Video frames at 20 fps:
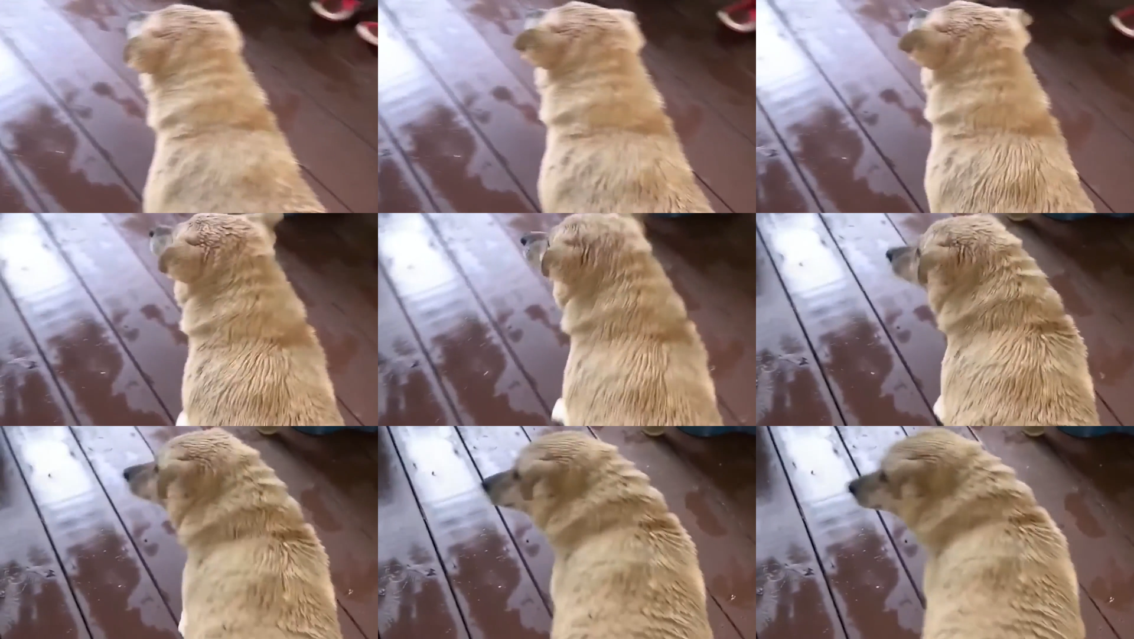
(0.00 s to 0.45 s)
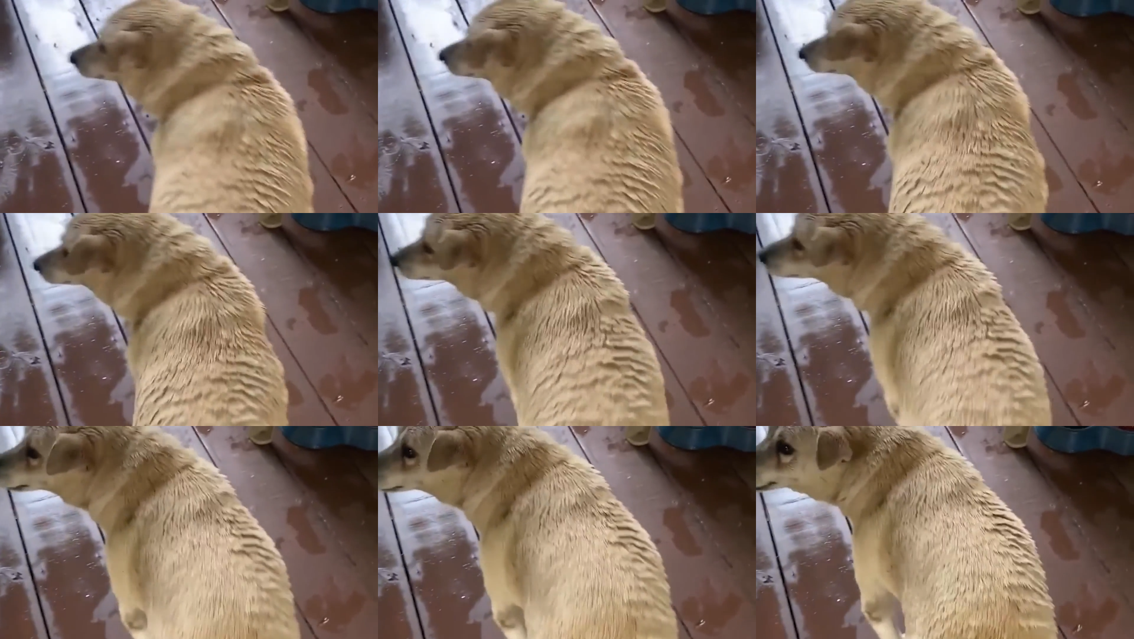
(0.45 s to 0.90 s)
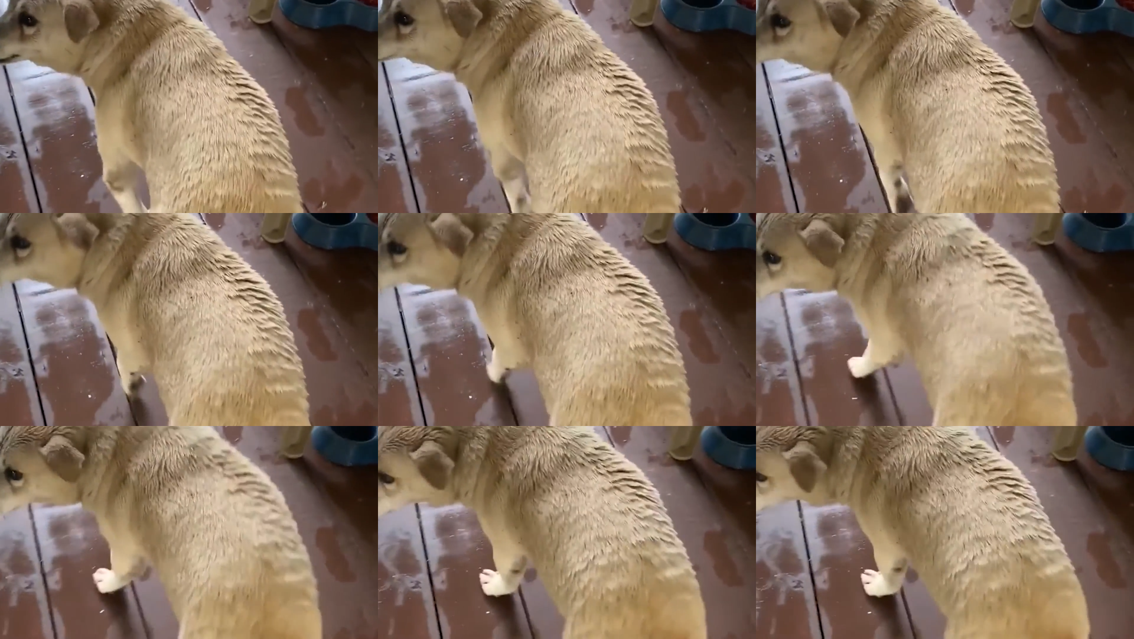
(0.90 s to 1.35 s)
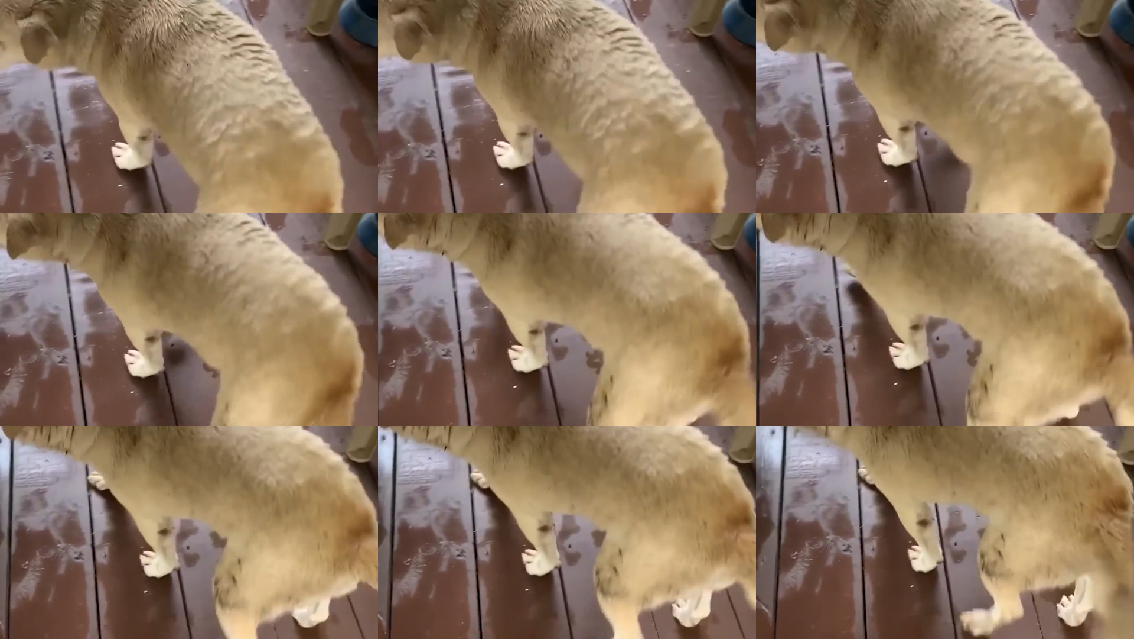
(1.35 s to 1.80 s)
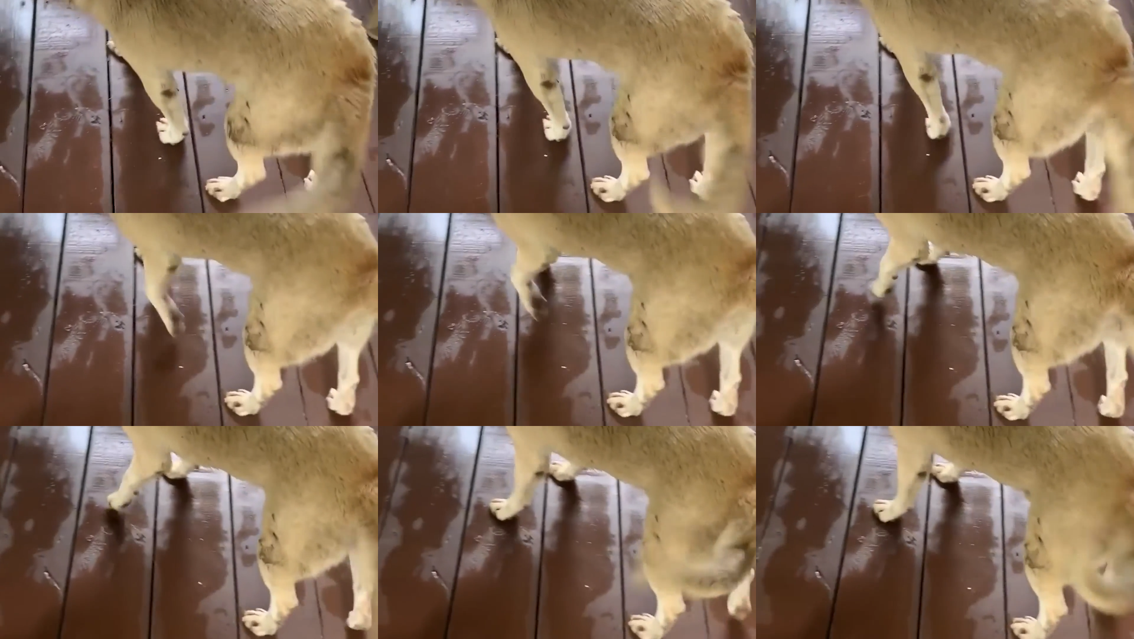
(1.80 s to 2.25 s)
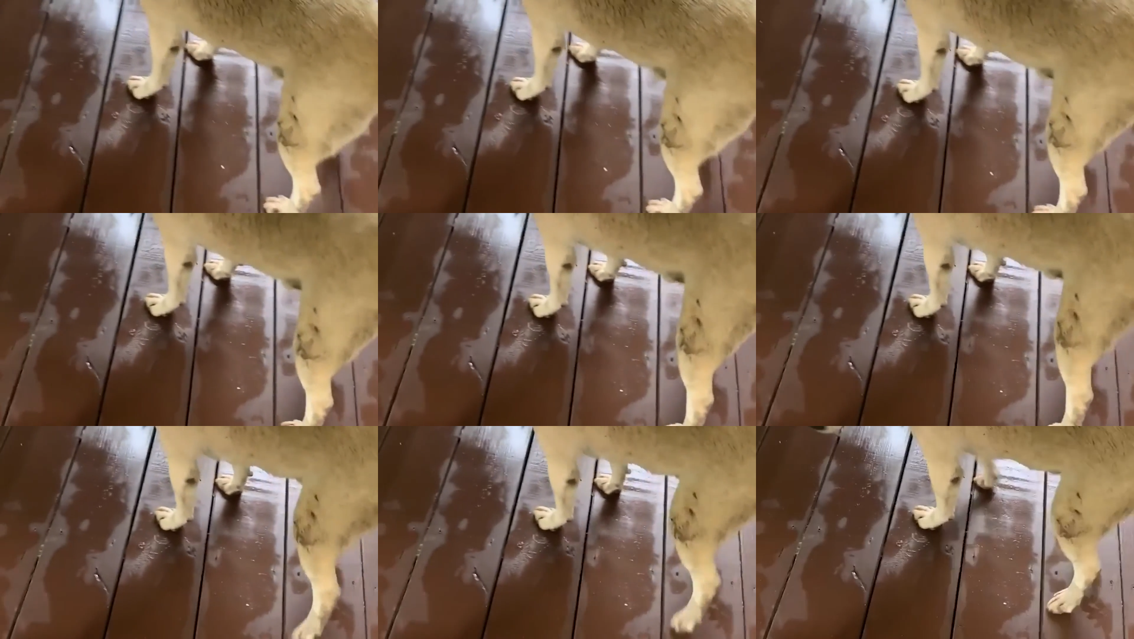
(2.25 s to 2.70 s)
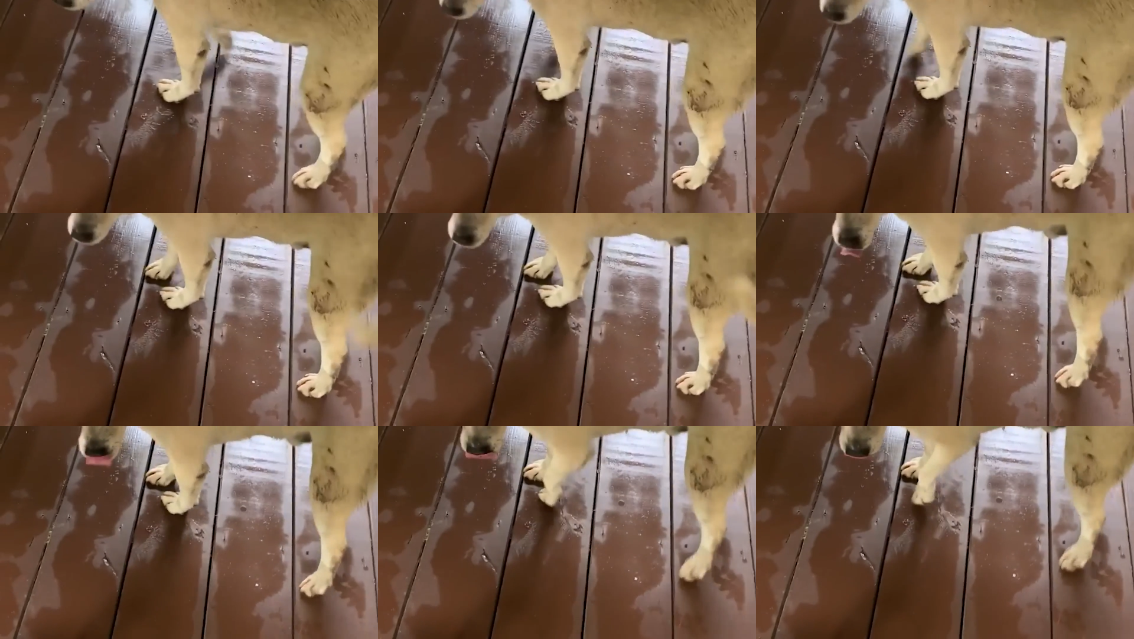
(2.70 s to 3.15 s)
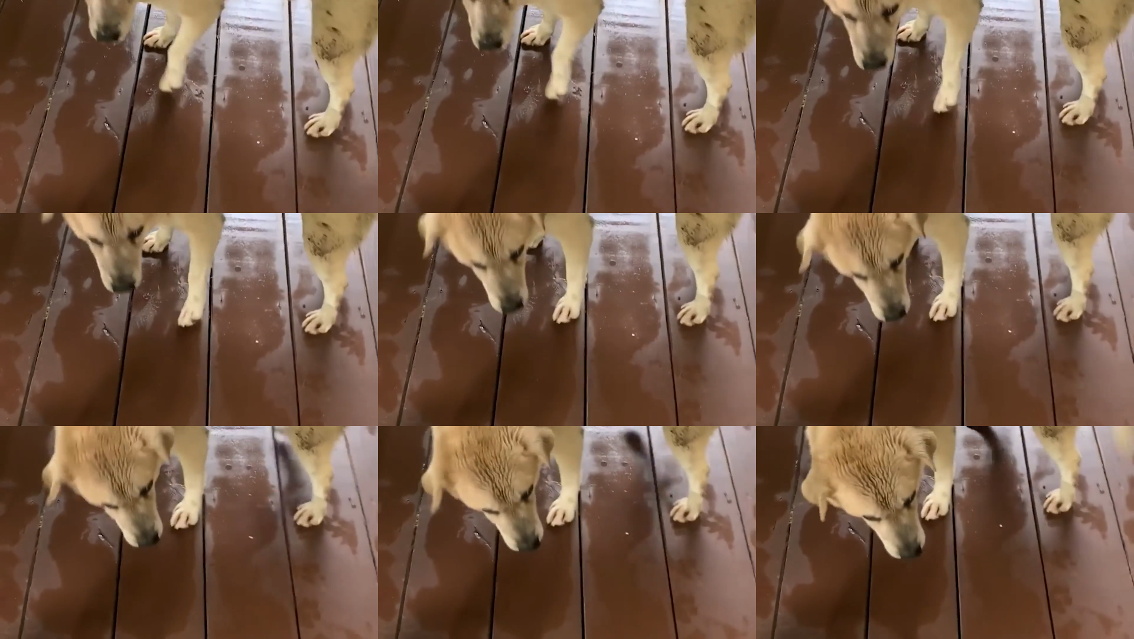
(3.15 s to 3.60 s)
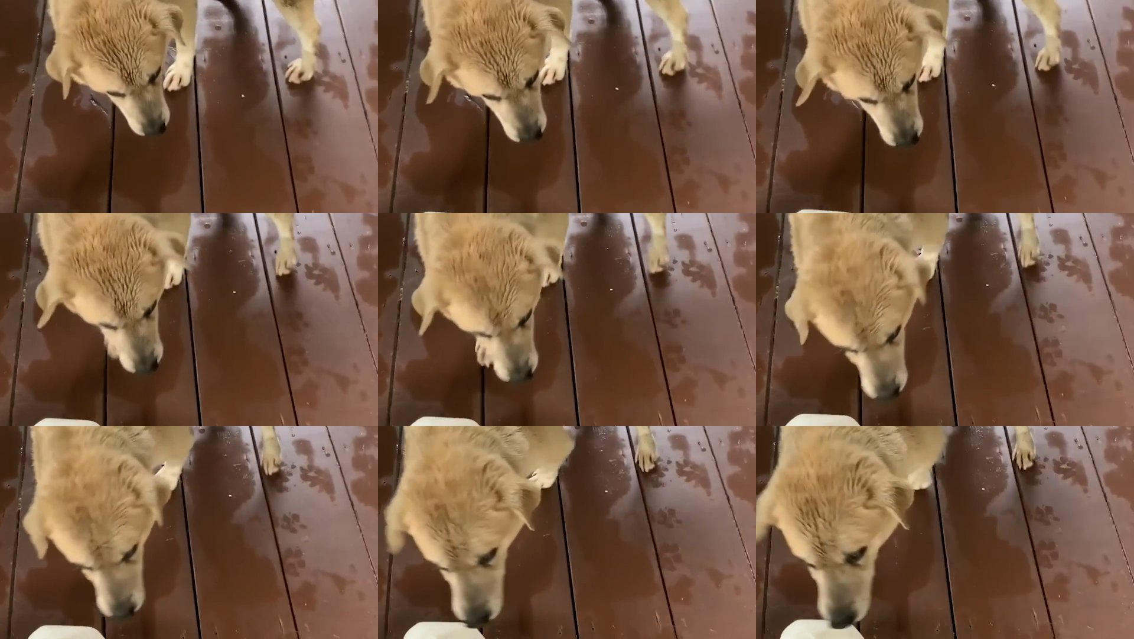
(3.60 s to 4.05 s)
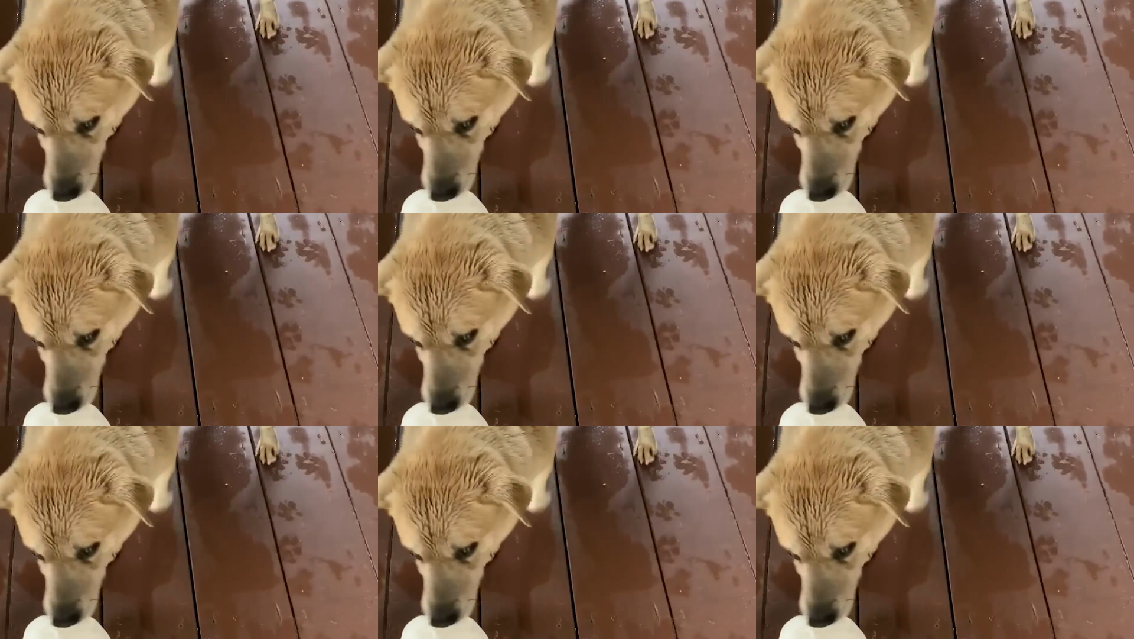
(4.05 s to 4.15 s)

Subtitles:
[unreadable: no face in view]